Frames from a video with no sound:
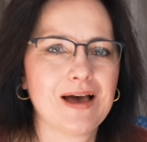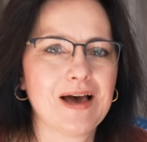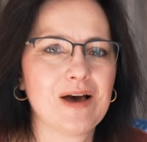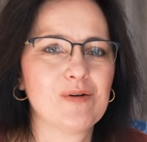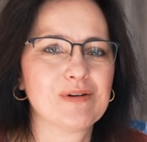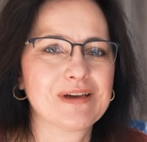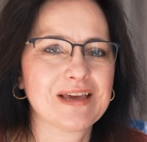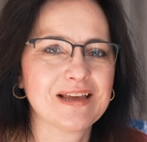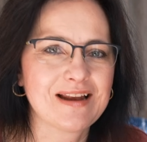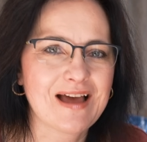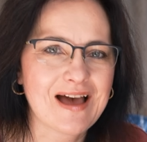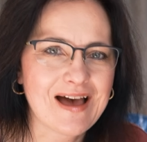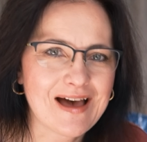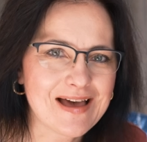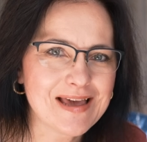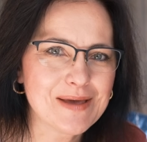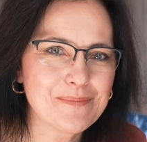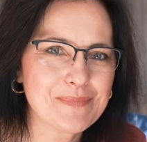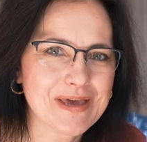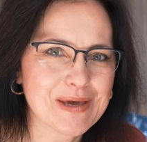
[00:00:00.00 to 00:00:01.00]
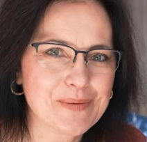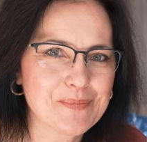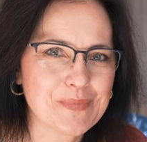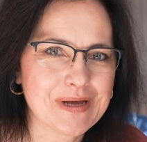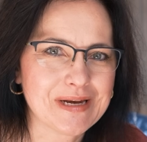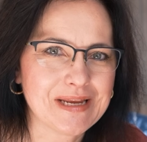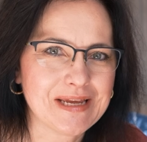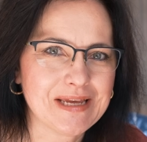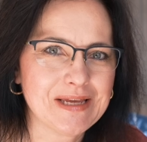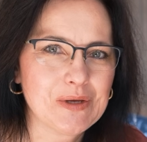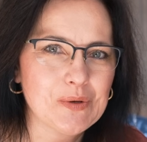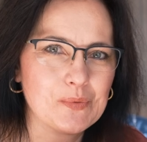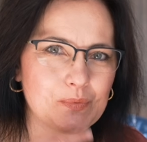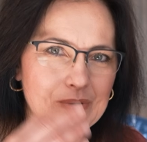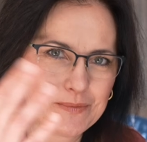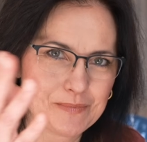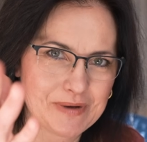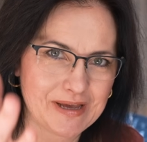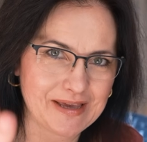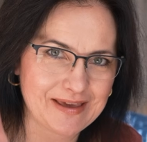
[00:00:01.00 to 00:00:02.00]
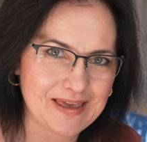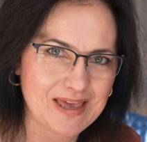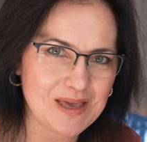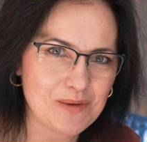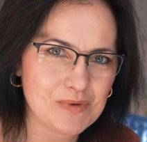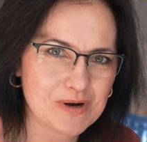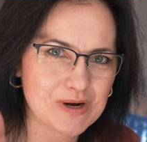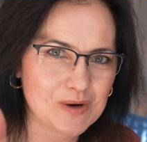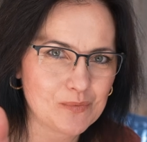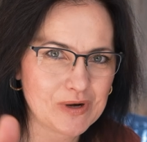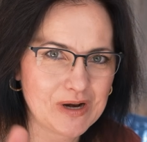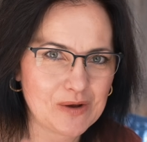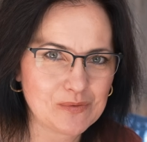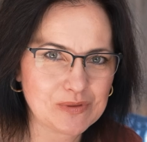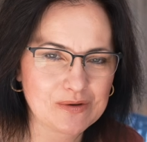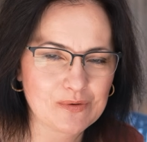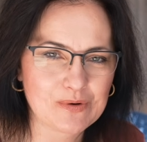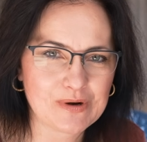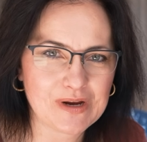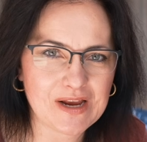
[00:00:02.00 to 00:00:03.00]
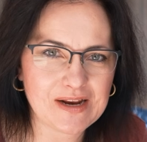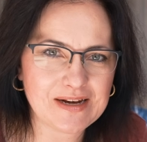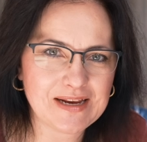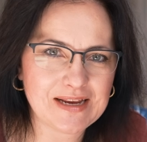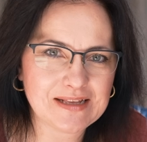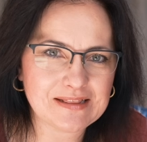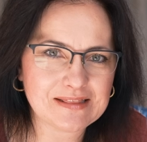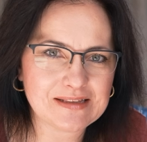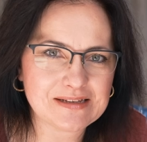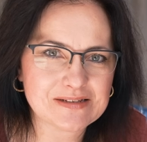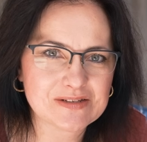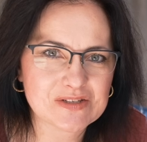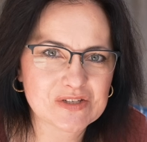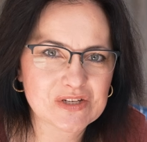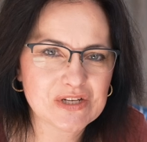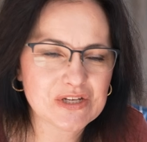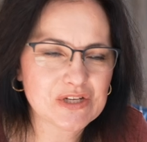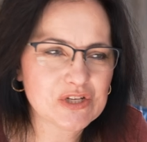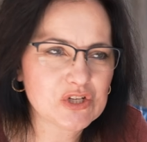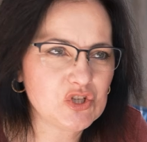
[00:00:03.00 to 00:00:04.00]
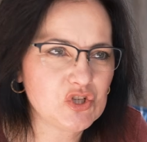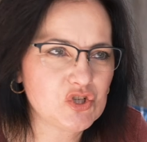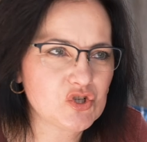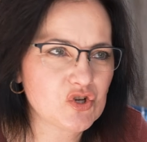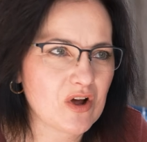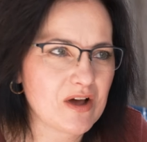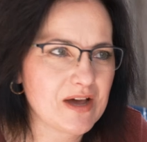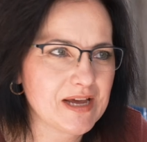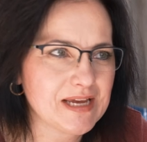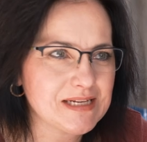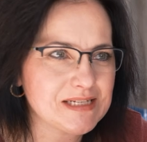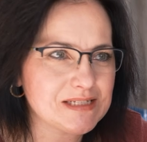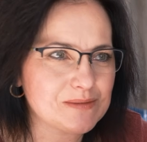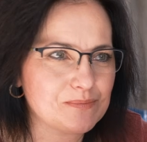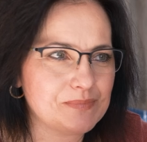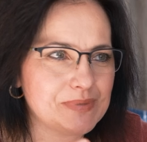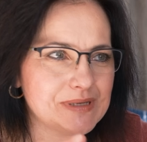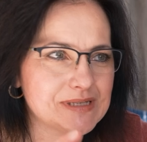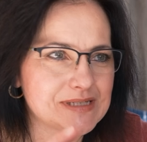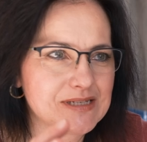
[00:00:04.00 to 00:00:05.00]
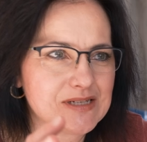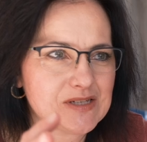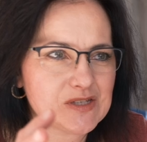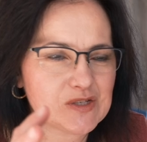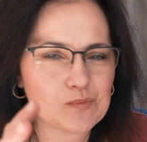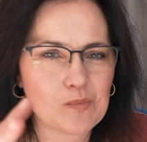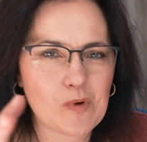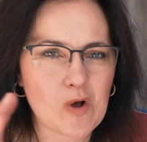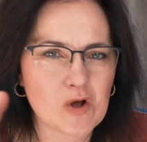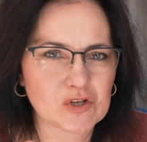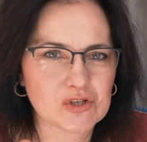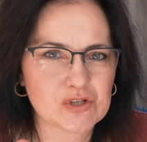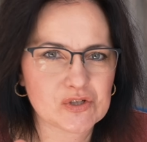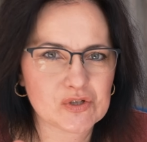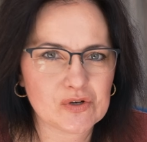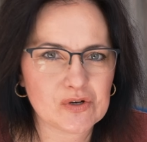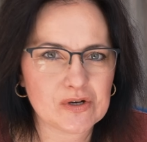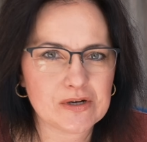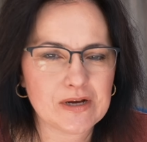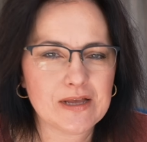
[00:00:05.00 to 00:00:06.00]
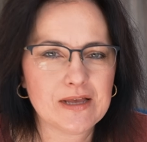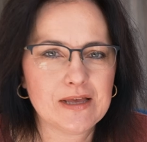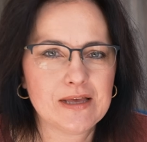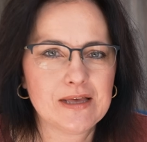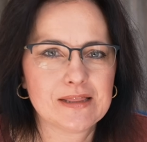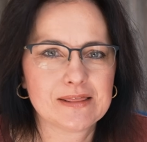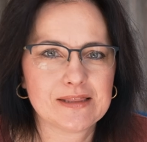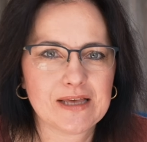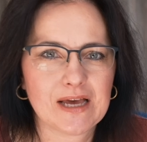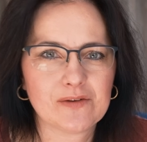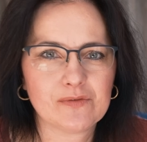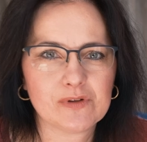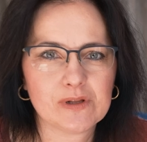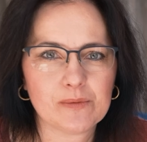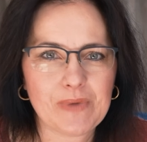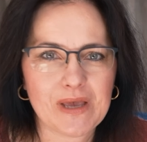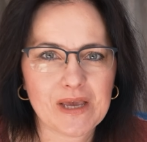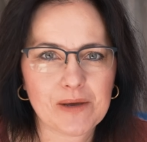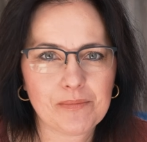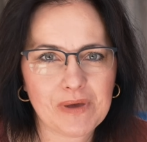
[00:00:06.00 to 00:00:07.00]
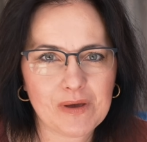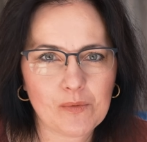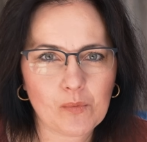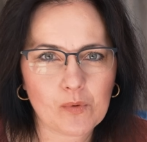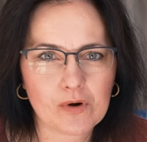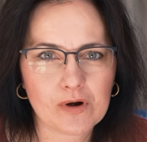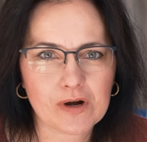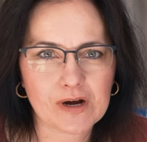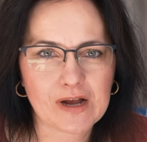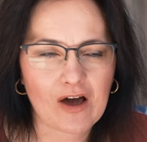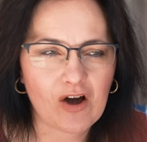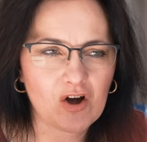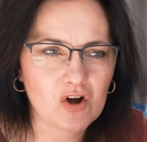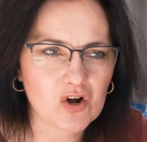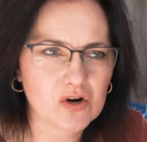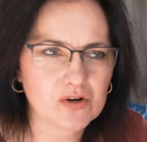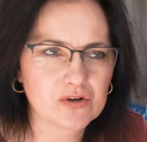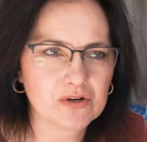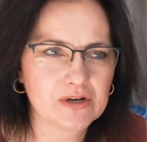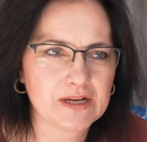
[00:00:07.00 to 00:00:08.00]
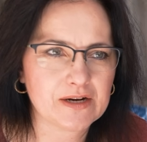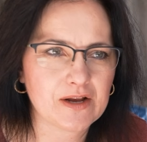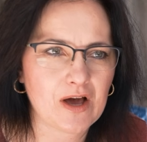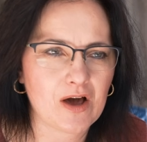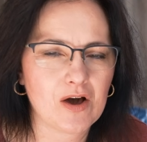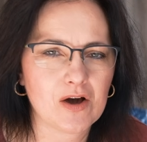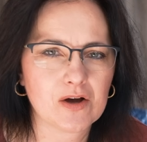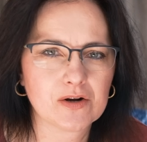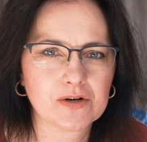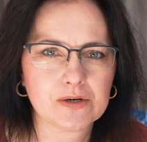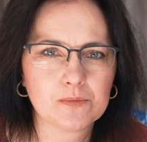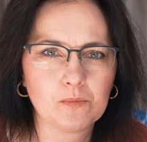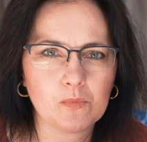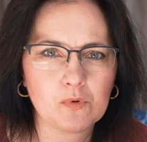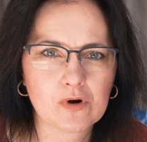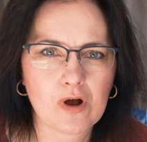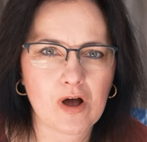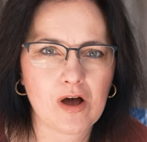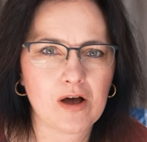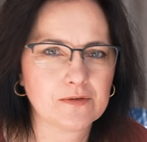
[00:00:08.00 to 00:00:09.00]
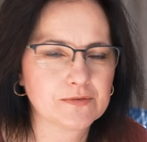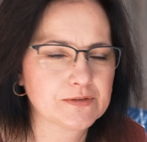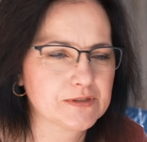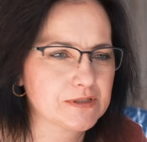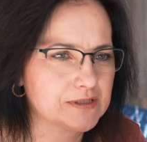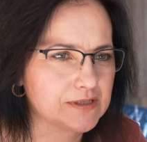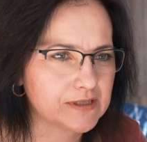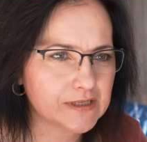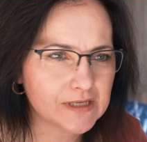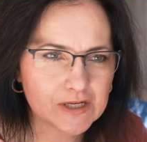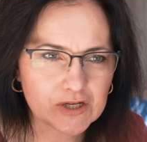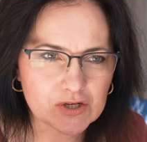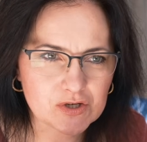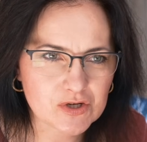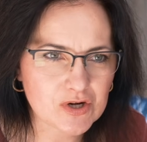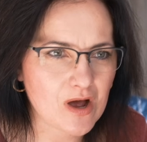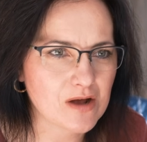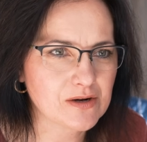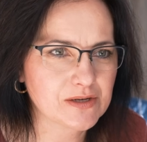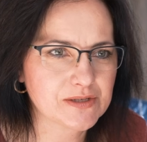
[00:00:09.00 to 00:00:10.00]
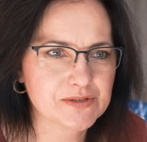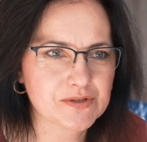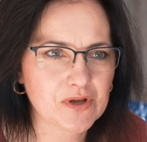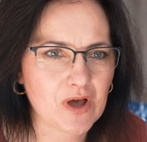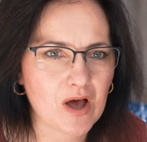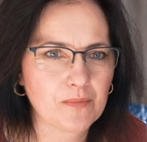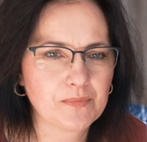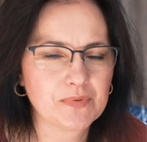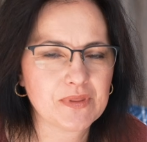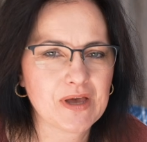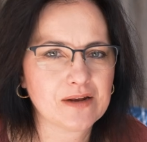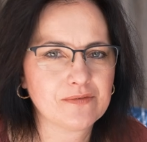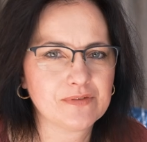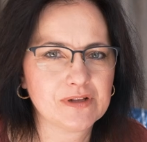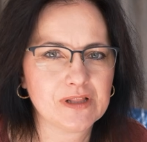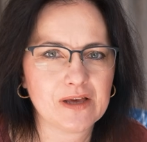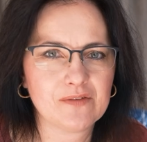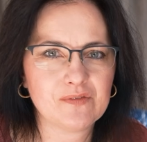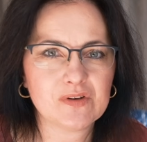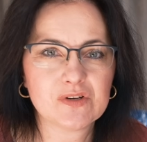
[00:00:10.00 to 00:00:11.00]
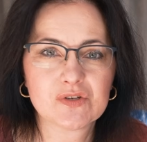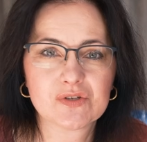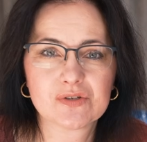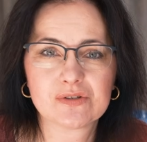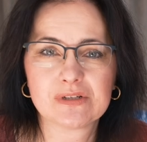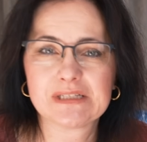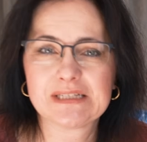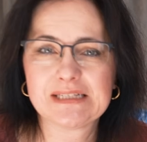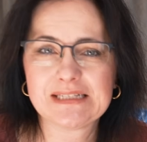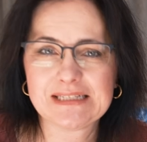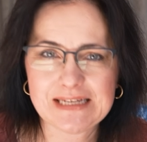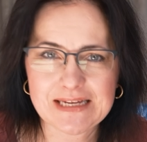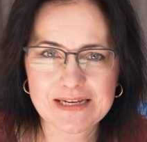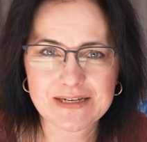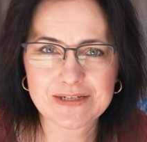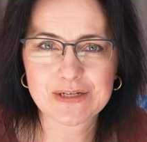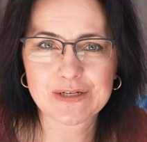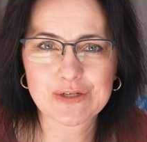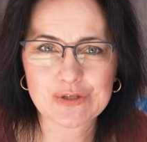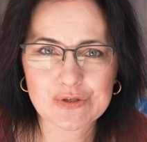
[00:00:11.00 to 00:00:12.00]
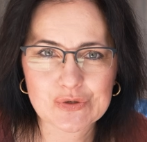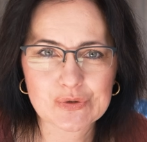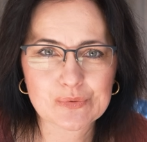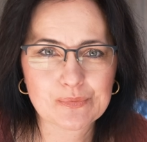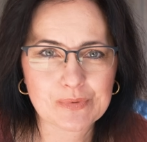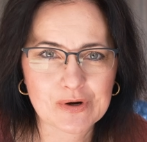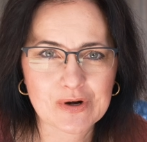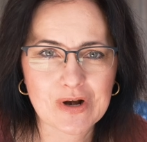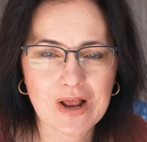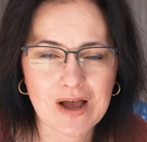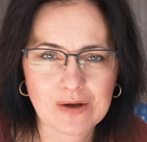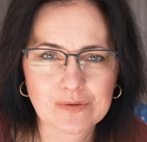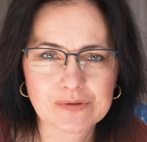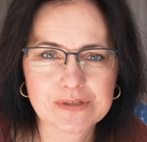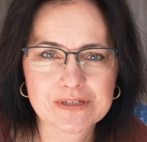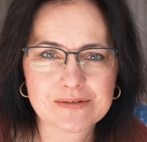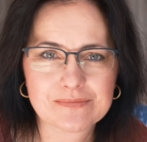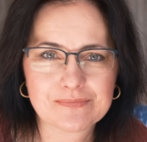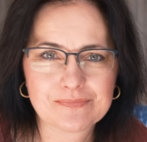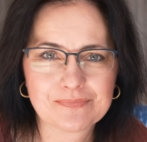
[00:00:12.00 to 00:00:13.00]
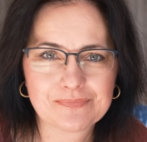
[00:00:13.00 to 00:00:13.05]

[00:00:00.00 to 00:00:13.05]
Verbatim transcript: How can I make money with my camera without creating this giant business monster that will make me work harder and harder, more often, non-stop, that will eventually lead into burnout?